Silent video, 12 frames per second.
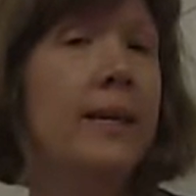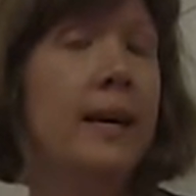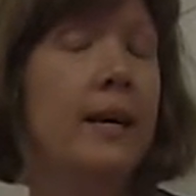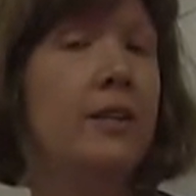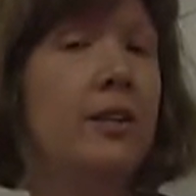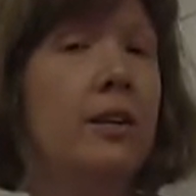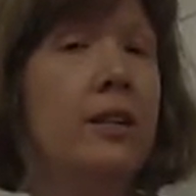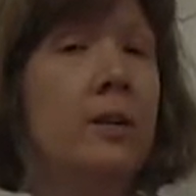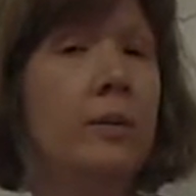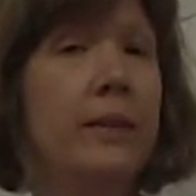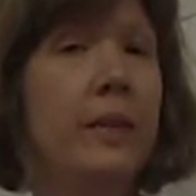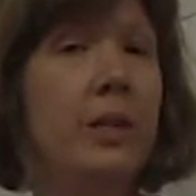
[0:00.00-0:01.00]
until it
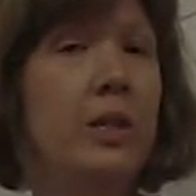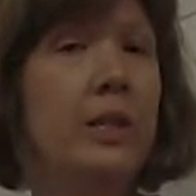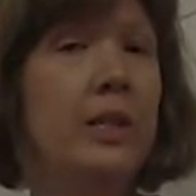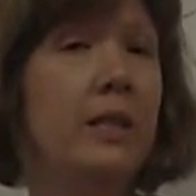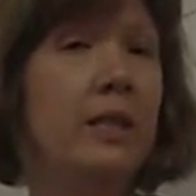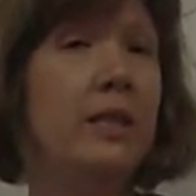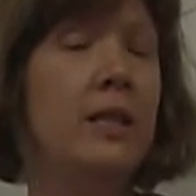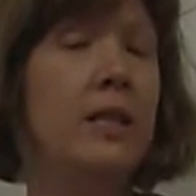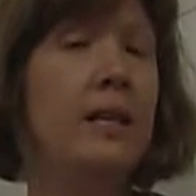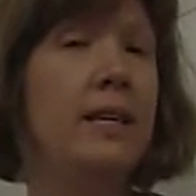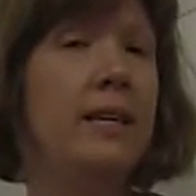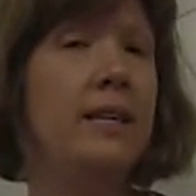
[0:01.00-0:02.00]
reaches
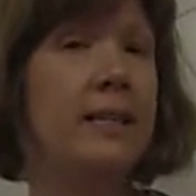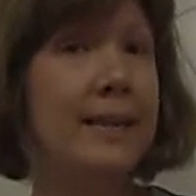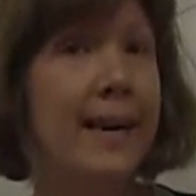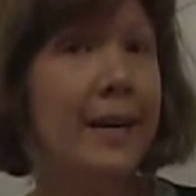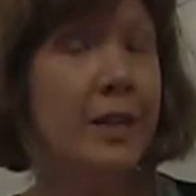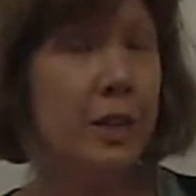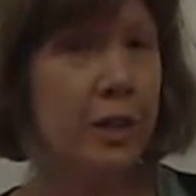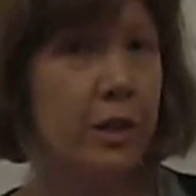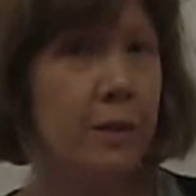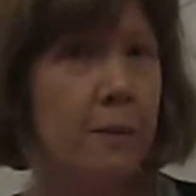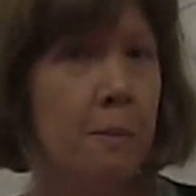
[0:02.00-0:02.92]
the detector.